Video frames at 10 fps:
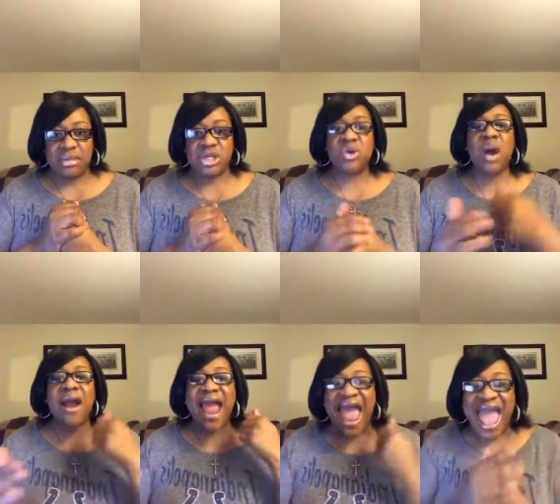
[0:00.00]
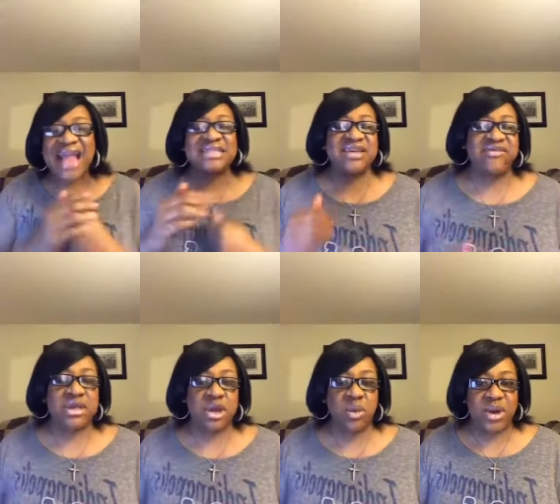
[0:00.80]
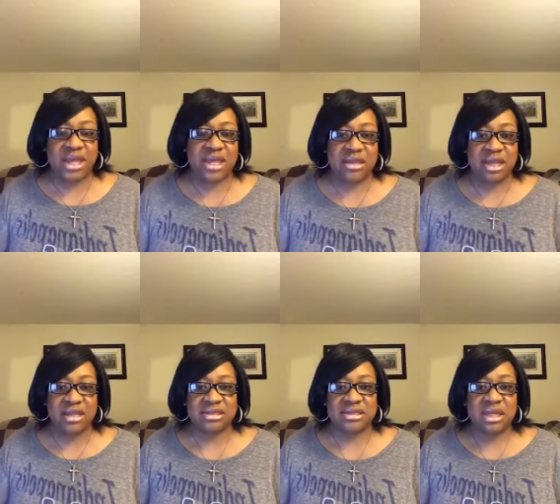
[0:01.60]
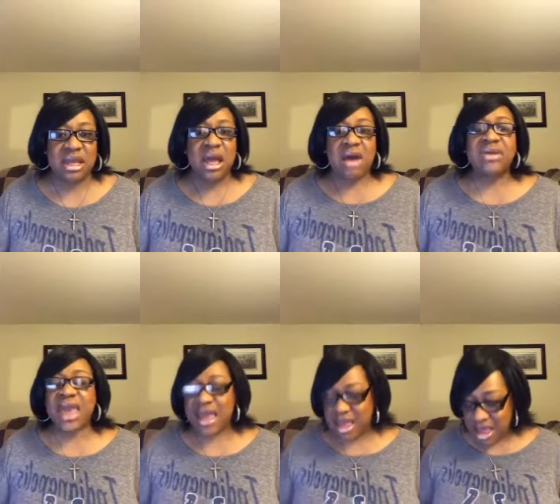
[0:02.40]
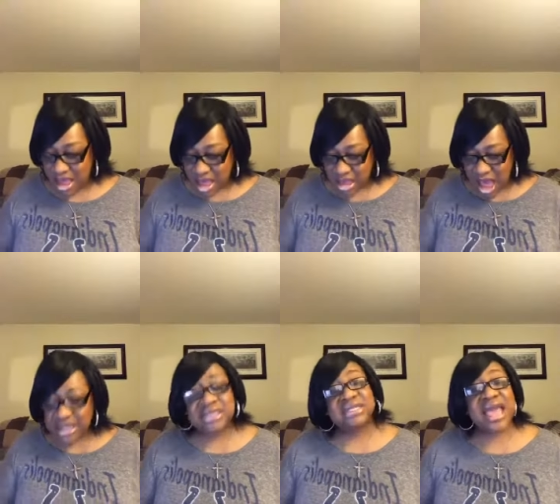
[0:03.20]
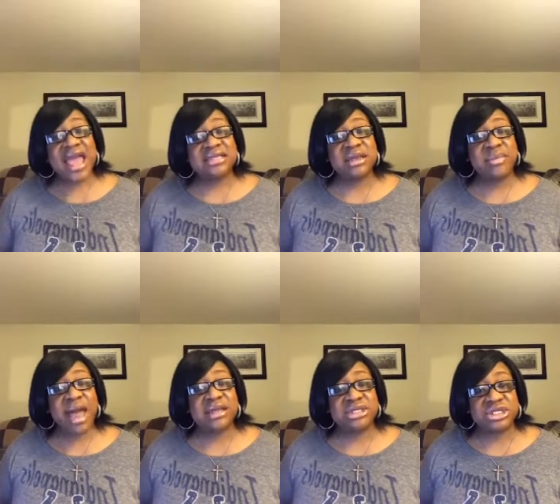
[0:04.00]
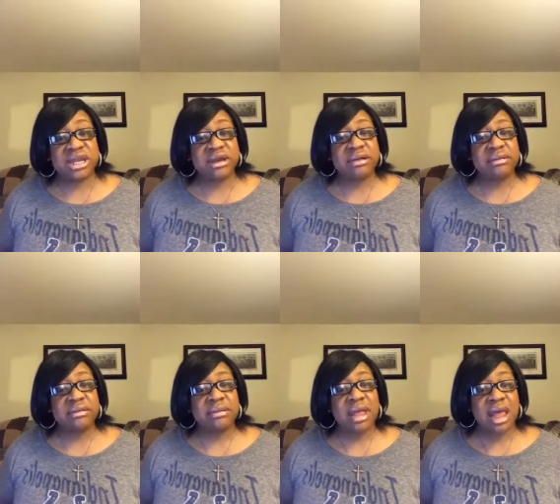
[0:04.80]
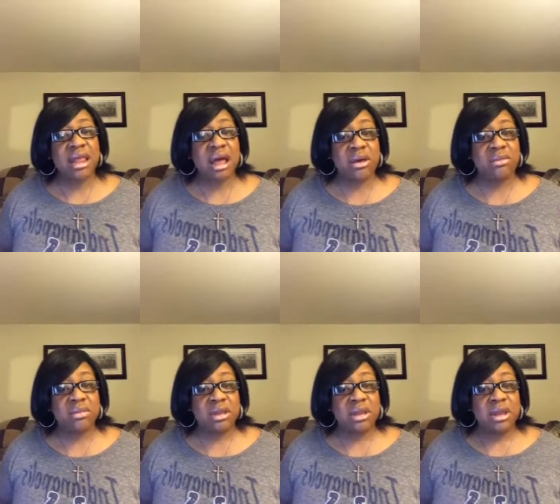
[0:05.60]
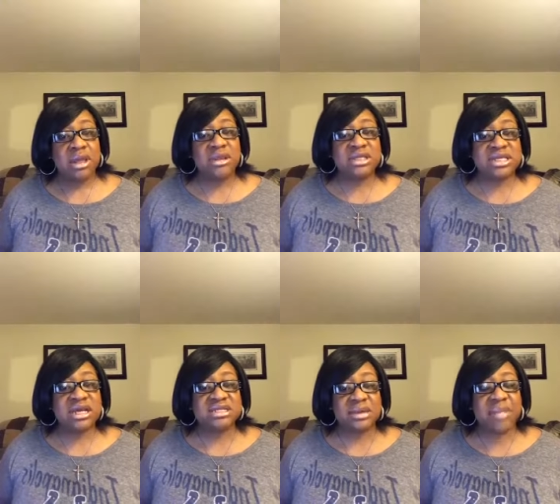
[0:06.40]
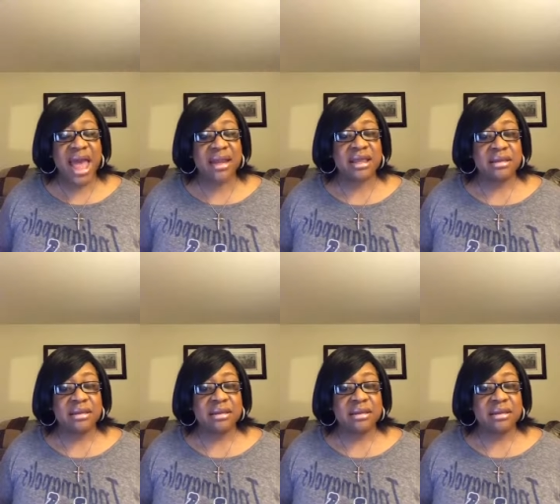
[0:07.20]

You are active in your wickedness. Okay, y'all need to tag somebody, share. Hello. You need to tell somebody.